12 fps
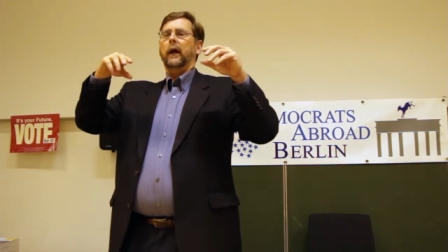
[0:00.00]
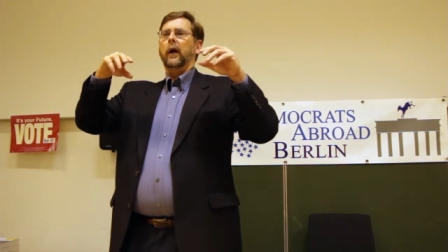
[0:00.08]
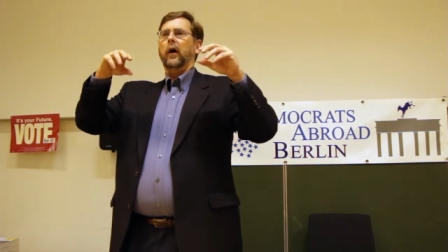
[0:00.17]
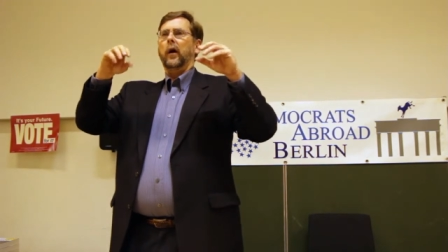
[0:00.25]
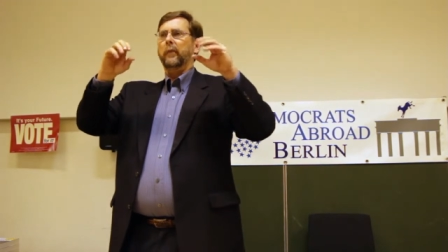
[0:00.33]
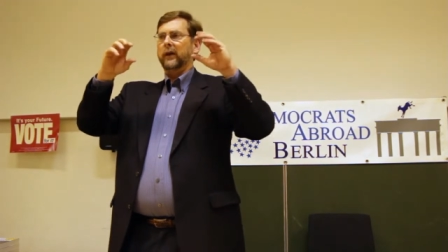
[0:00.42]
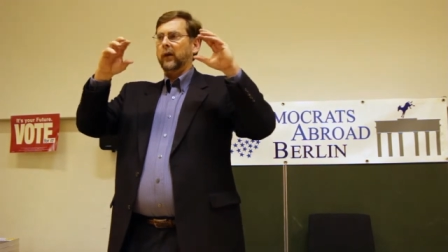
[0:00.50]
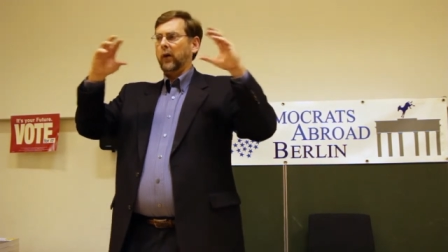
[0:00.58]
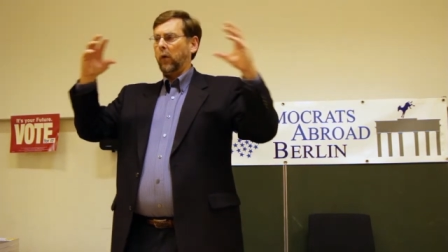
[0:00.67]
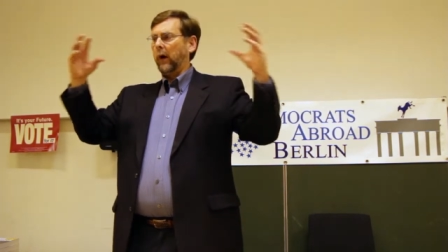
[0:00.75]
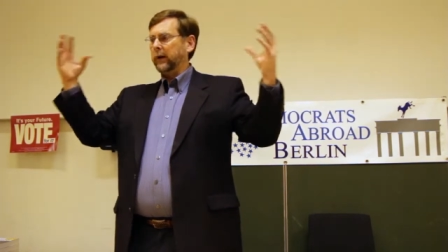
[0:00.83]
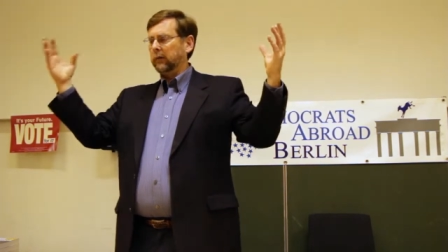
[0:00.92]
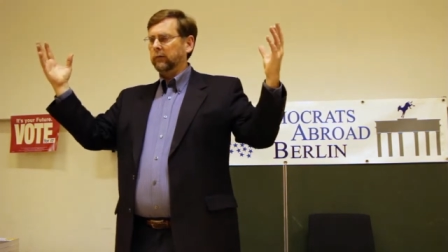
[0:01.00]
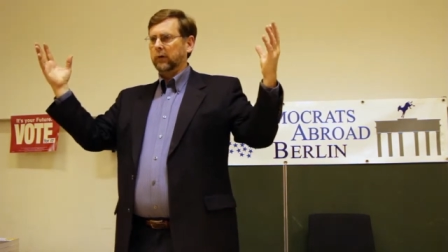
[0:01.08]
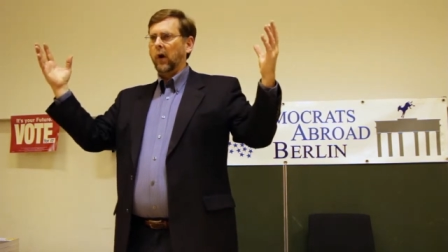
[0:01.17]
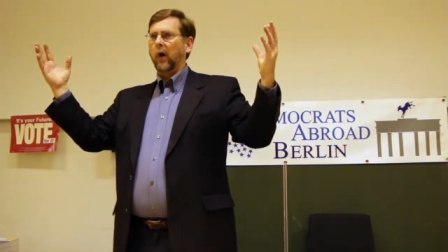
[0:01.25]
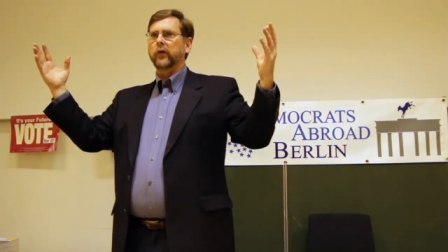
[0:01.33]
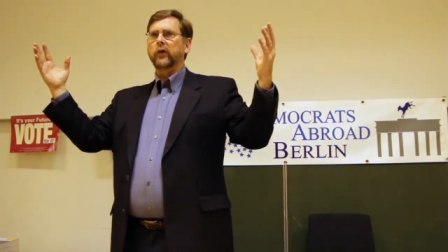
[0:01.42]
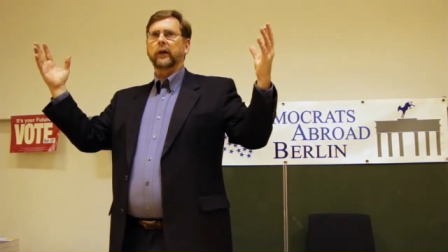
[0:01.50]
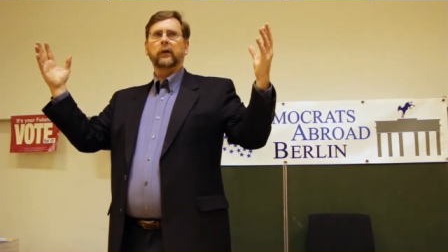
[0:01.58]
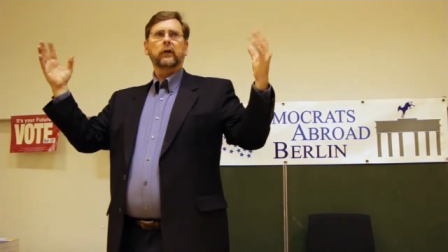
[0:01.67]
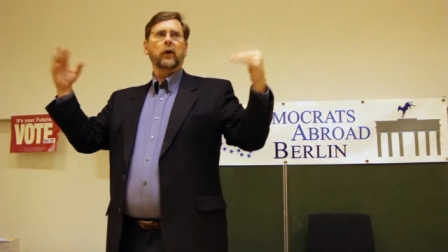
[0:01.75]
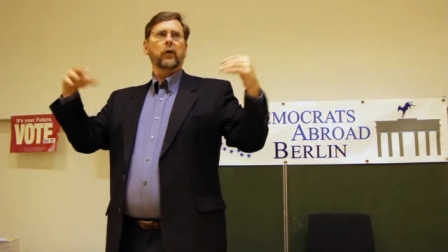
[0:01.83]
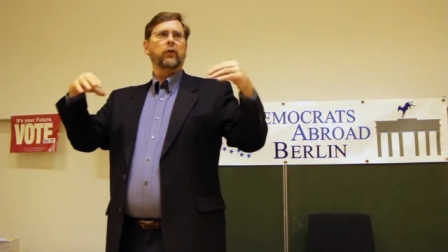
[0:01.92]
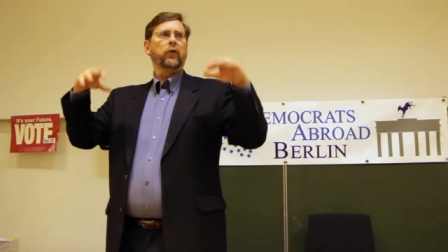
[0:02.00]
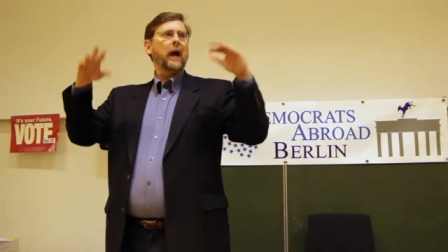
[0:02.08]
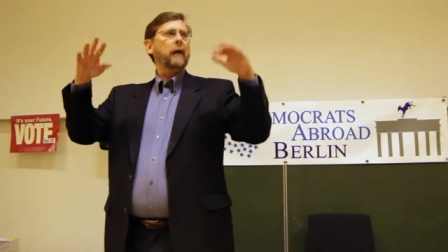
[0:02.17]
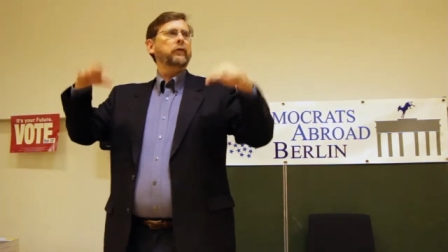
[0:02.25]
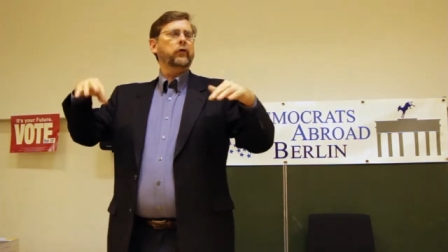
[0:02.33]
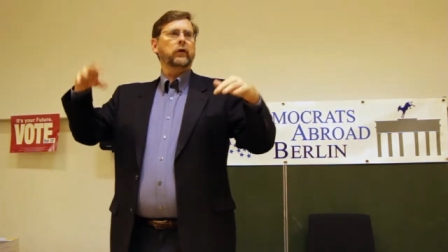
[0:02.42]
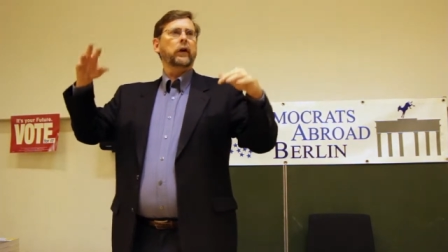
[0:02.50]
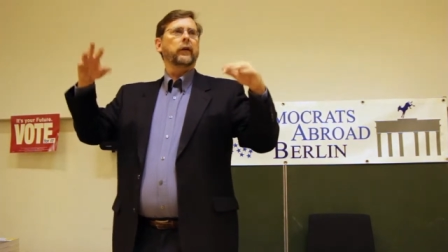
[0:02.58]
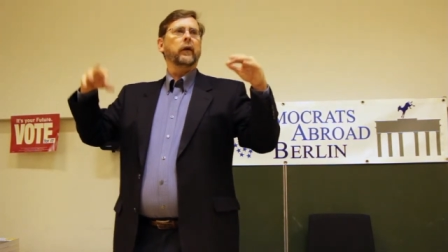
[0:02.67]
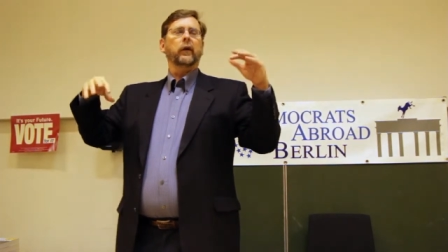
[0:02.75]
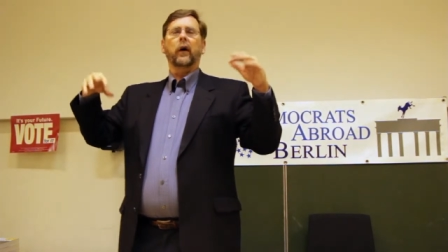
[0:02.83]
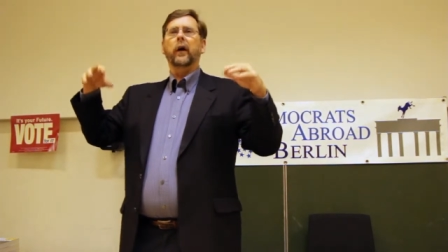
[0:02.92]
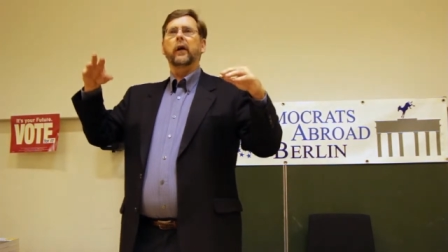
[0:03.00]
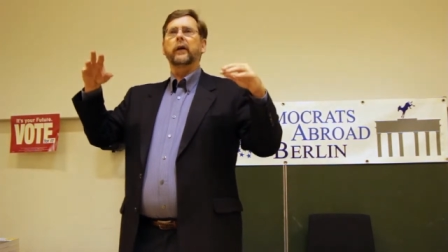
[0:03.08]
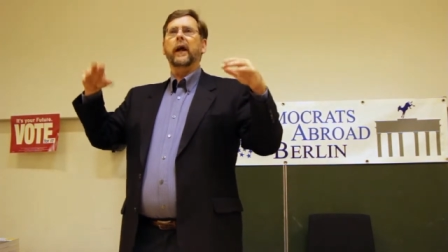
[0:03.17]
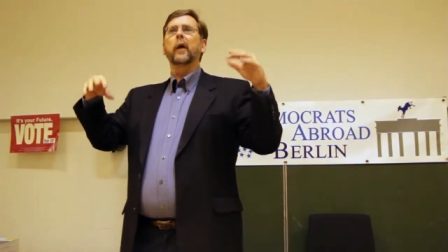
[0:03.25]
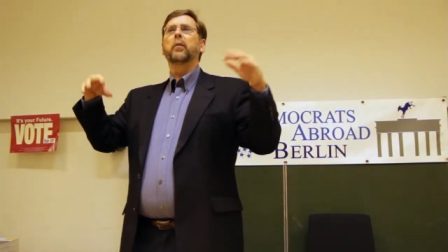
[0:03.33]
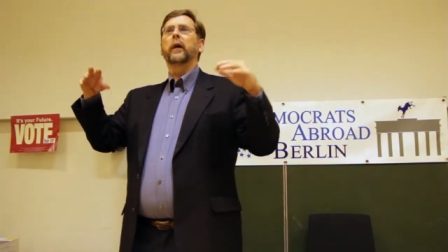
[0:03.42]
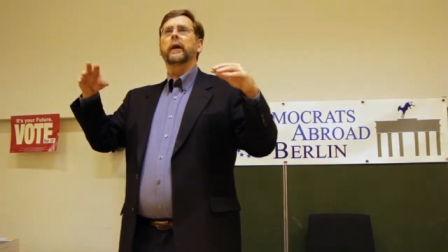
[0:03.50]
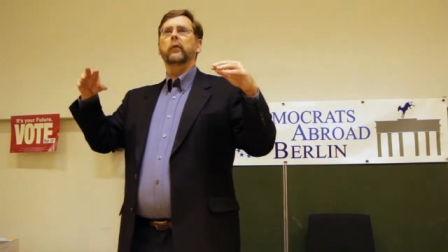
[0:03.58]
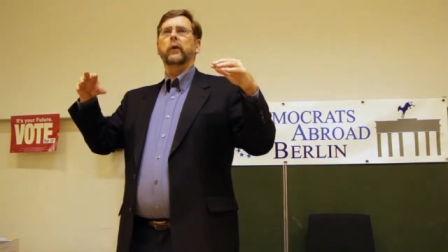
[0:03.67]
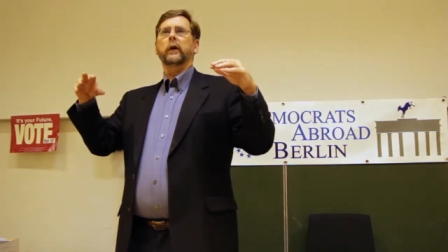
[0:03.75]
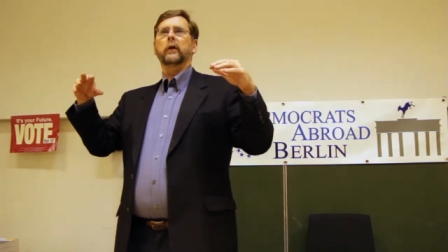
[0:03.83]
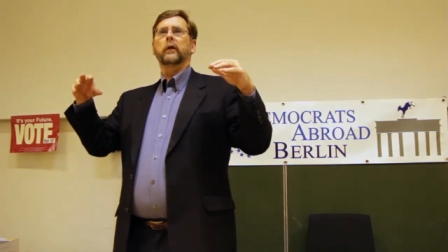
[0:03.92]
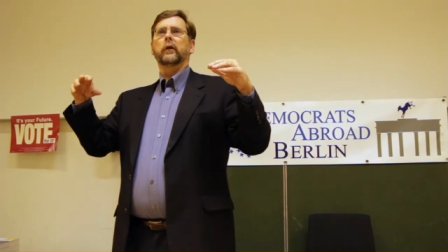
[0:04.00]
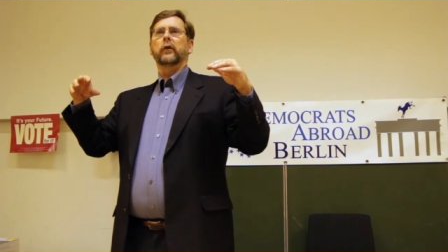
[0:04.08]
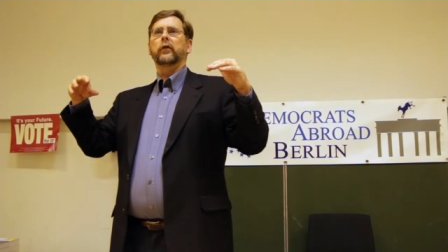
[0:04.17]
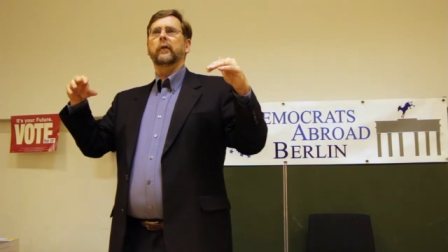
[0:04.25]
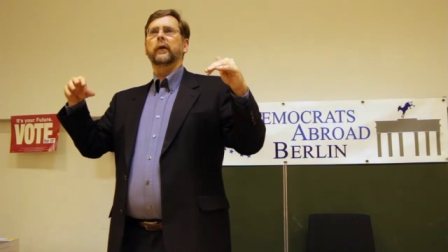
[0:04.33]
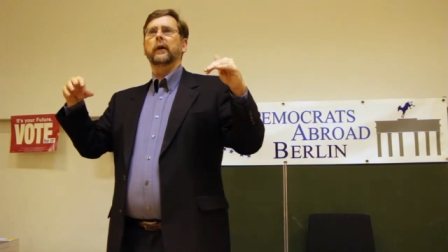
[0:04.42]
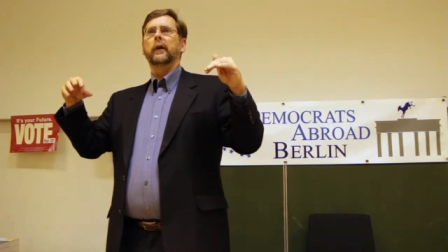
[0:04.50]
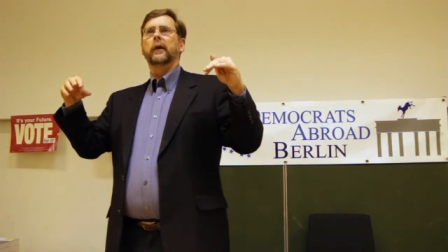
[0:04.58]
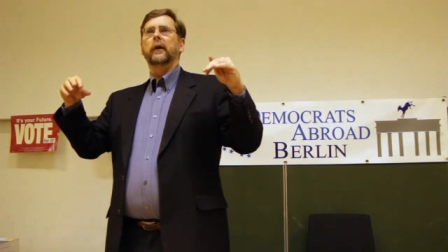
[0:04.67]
Uh, but they're quite large, like you know the flaps you see on the on an airplane wing or something.